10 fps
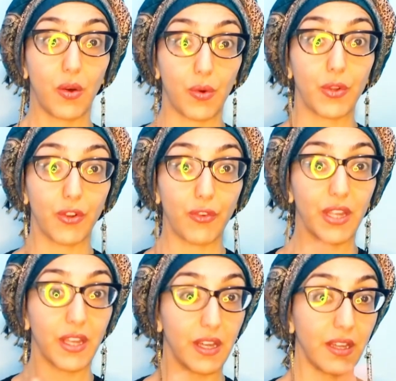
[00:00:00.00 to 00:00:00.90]
or your
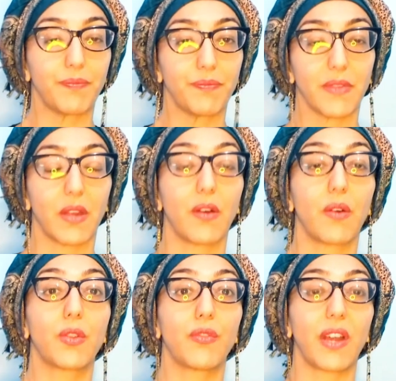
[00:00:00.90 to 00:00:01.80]
finger
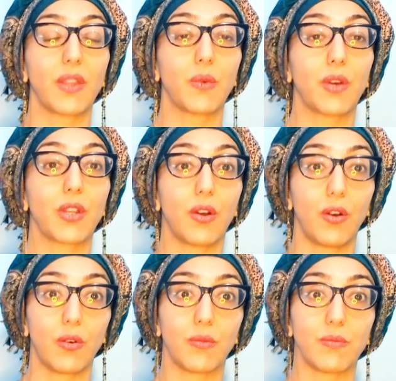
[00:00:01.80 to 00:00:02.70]
to find the word
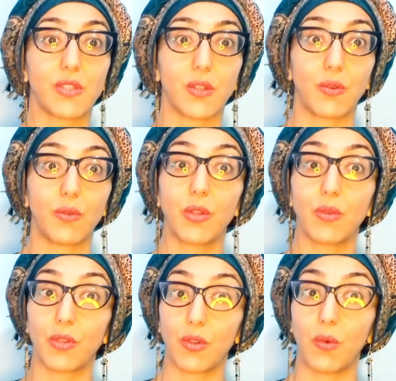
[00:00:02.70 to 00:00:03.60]
home, so you
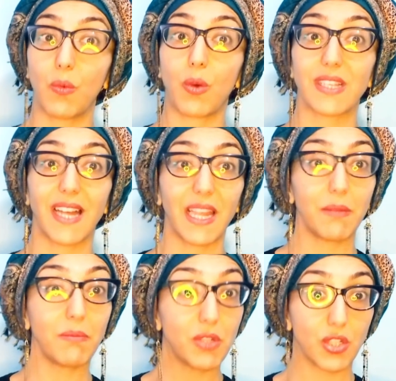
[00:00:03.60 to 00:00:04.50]
would know what
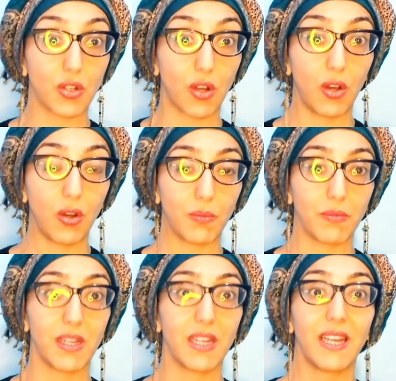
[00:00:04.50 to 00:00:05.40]
time she got
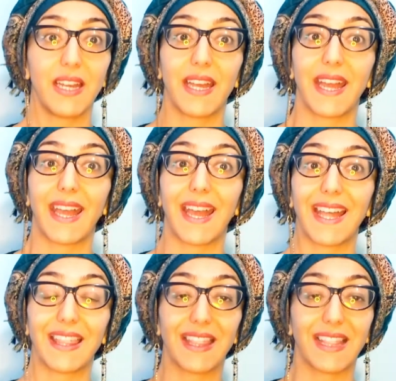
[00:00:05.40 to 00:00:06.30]
home.
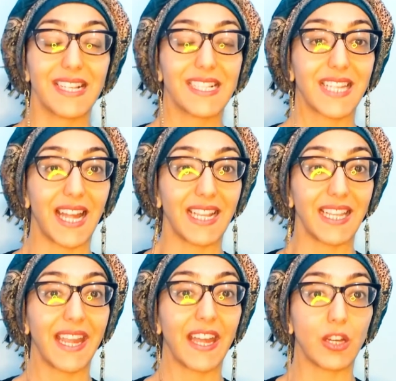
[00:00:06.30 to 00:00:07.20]
And
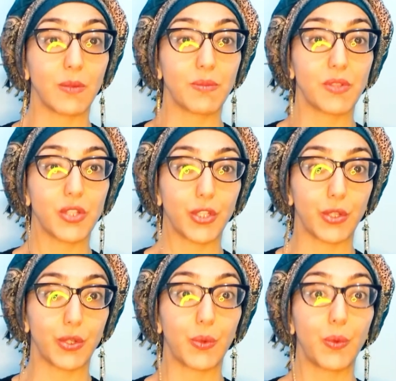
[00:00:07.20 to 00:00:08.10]
scanning helps
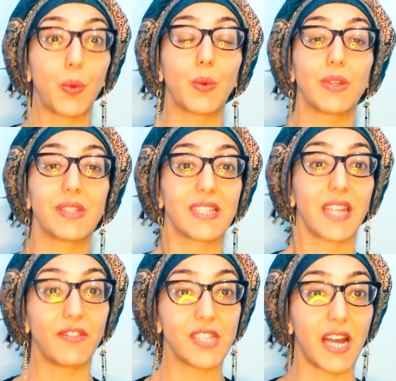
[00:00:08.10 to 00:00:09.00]
you
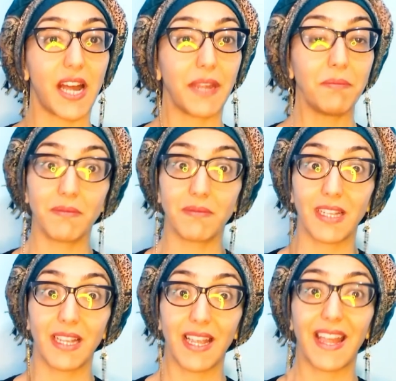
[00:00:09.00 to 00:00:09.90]
save time
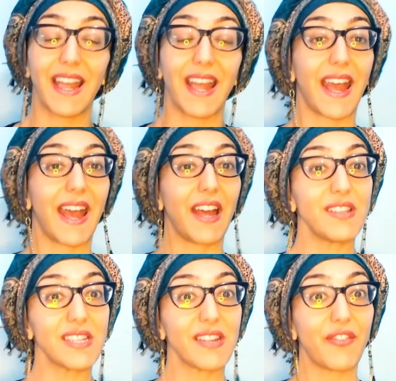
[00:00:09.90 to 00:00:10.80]
and
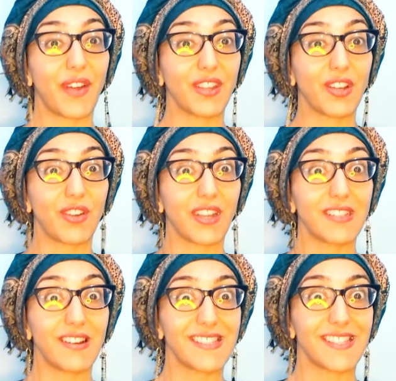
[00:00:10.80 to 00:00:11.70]
find the
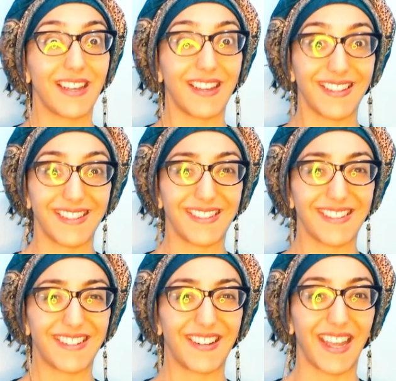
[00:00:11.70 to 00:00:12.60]
correct answer.
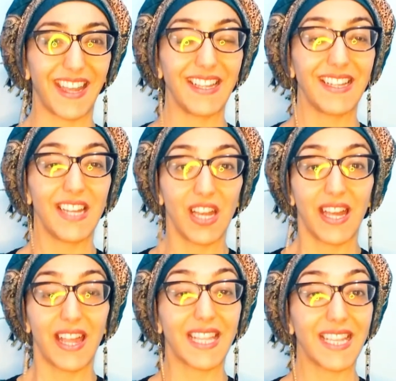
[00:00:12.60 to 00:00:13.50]
Okay?
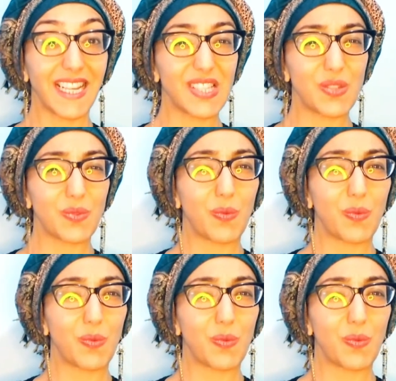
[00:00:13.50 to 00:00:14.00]
The next